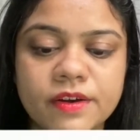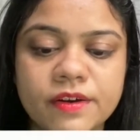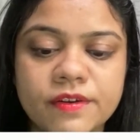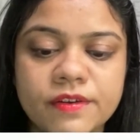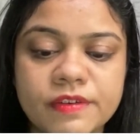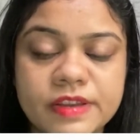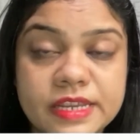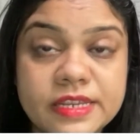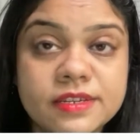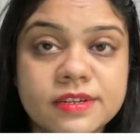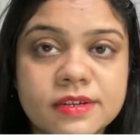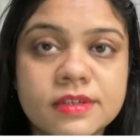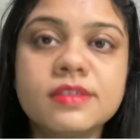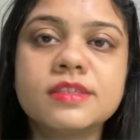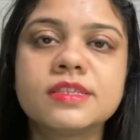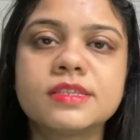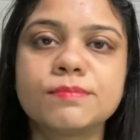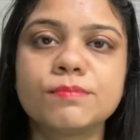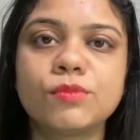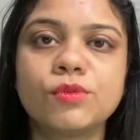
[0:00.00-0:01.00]

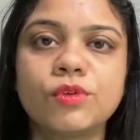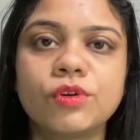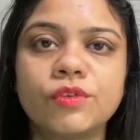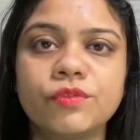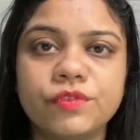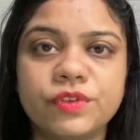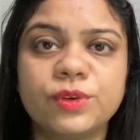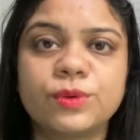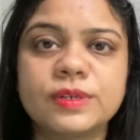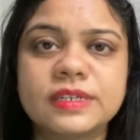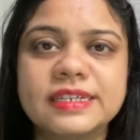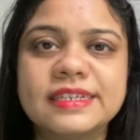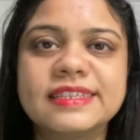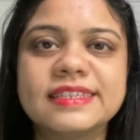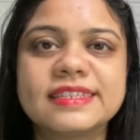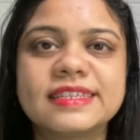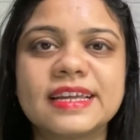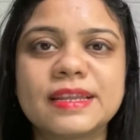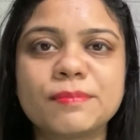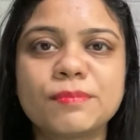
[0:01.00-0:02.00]
readers, more
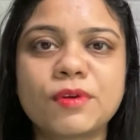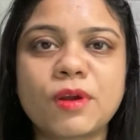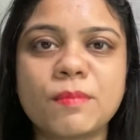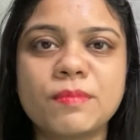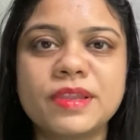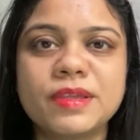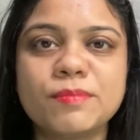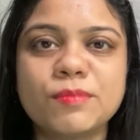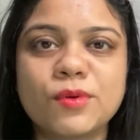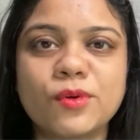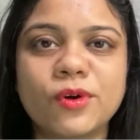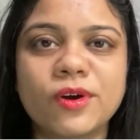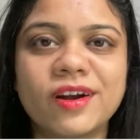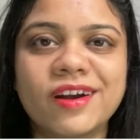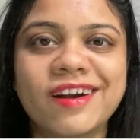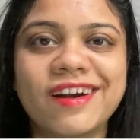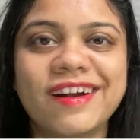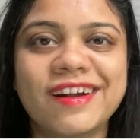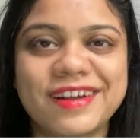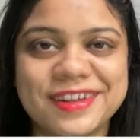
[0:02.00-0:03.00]
viewers, and probably
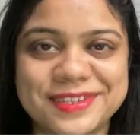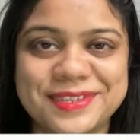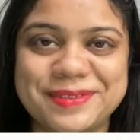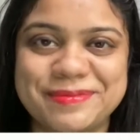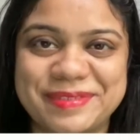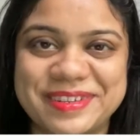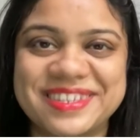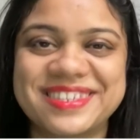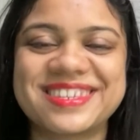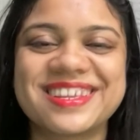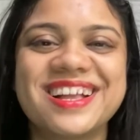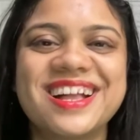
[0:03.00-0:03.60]
more customers.